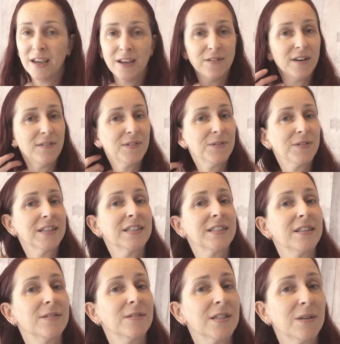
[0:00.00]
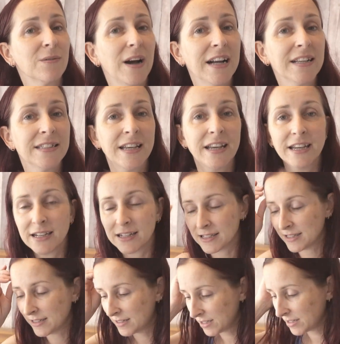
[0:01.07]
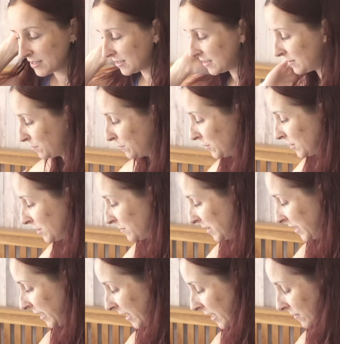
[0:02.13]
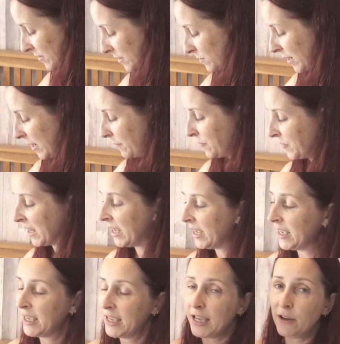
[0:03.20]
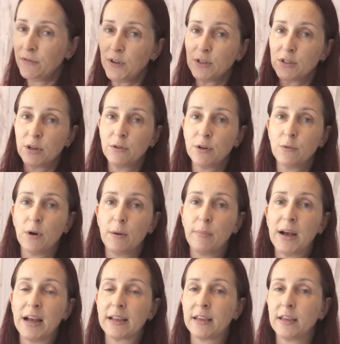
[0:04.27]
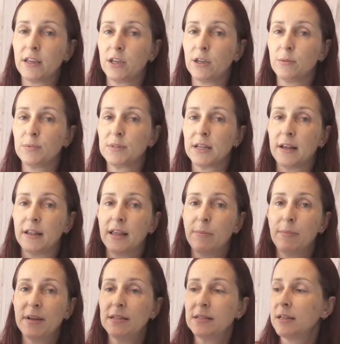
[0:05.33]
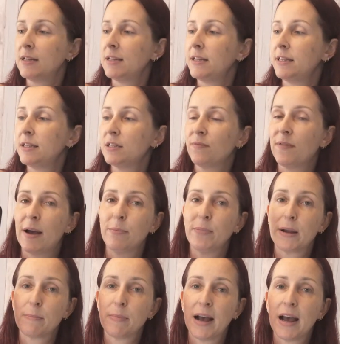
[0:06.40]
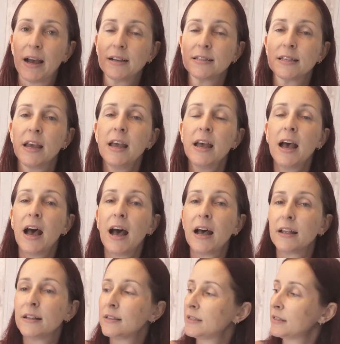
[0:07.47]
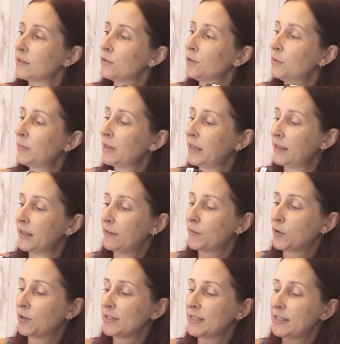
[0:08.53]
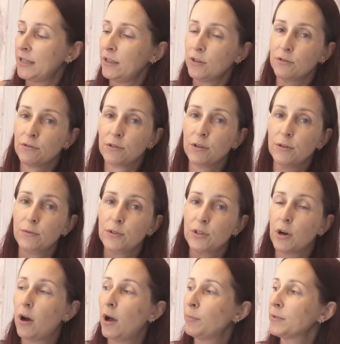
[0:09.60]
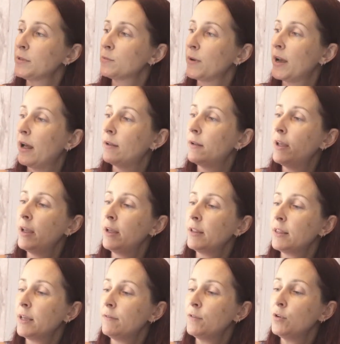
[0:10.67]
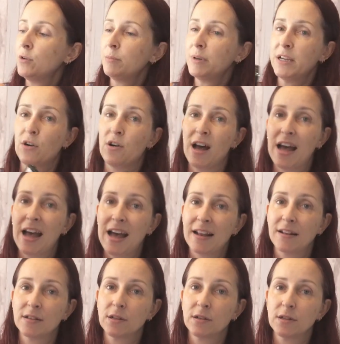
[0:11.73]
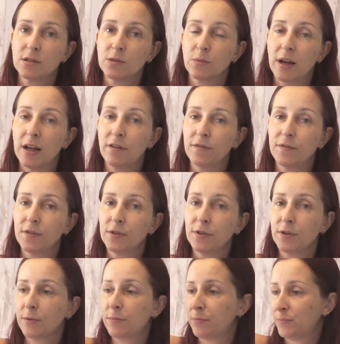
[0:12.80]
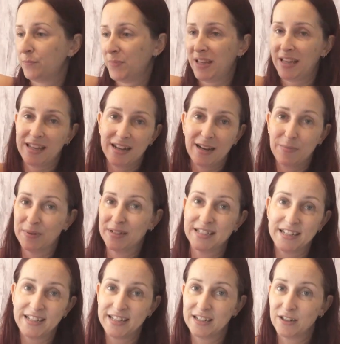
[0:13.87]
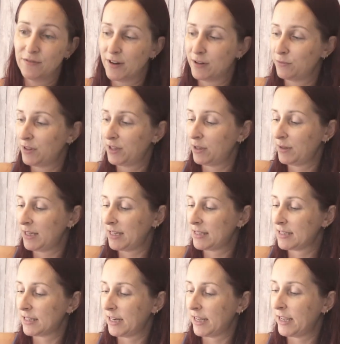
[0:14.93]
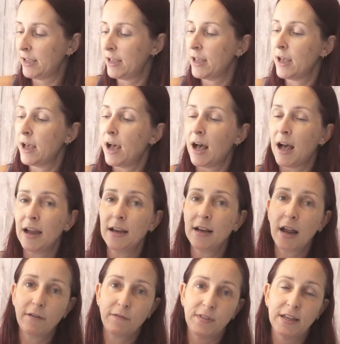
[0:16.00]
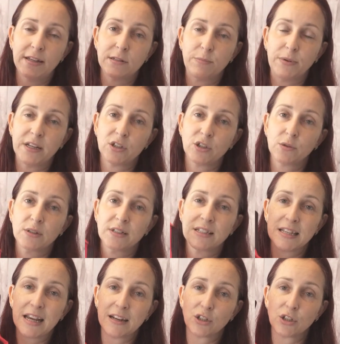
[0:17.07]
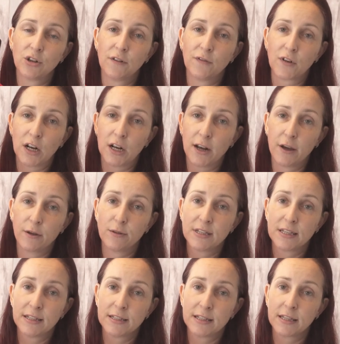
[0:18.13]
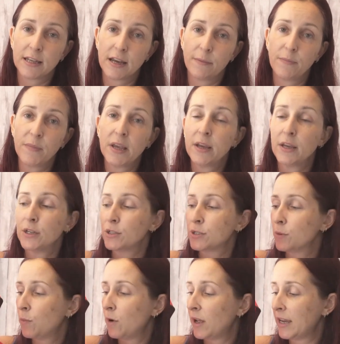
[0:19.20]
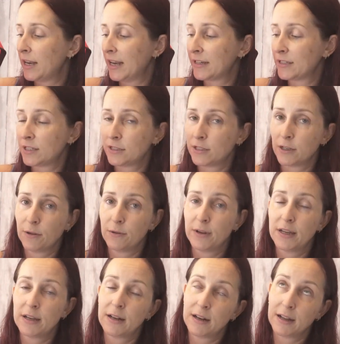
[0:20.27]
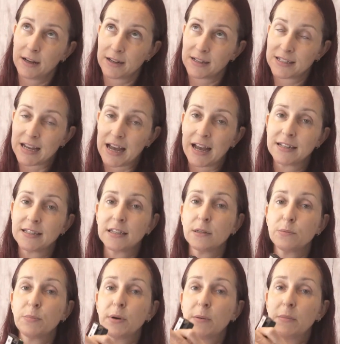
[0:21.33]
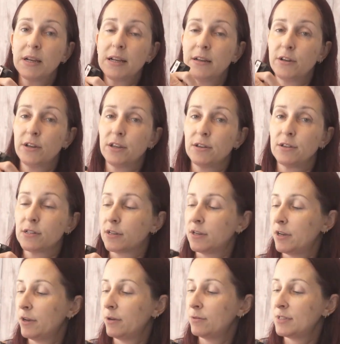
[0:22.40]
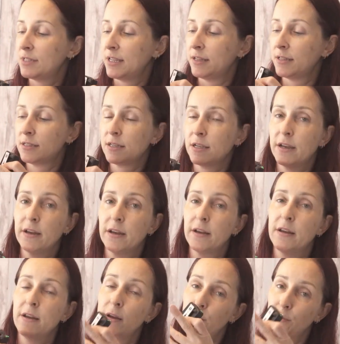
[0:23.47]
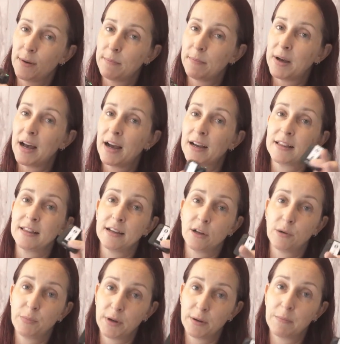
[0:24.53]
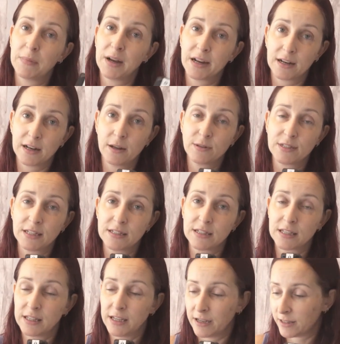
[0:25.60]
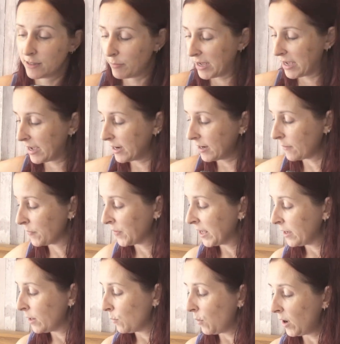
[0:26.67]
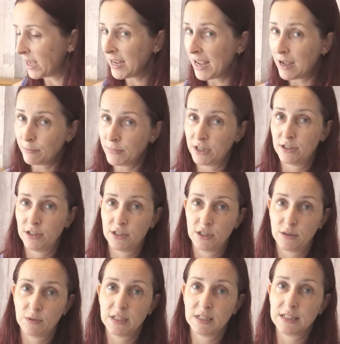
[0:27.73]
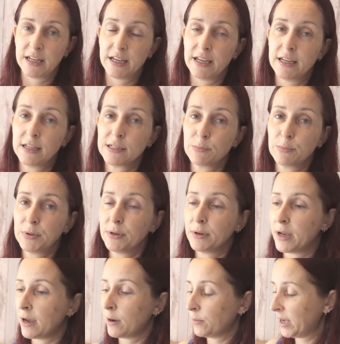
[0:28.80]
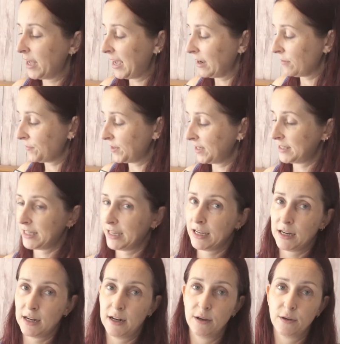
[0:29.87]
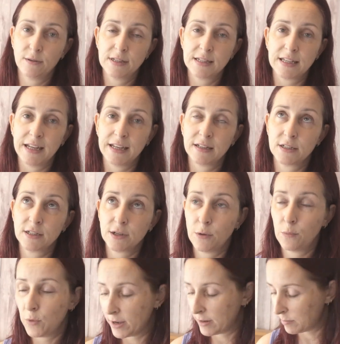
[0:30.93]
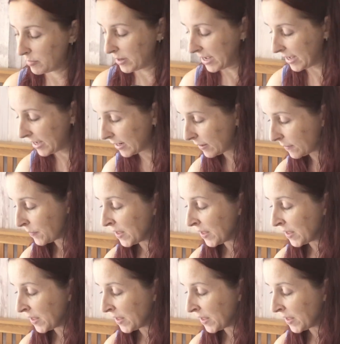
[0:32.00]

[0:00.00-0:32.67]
you have to excuse the wet hair because I just washed my hair as well. If you don't know what packing cubes are, they're basically these fabric bags, and normally they've got see-through top as well. They've normally got a handle as well for picking up and taking around with you easily. I love these because you can section off clothes into them. So what I like to do, like I said, is put my little girl's clothes into one bag, and then I'll put my clothes into the other bag. What I am going to do today is put our everyday clothes into one bag,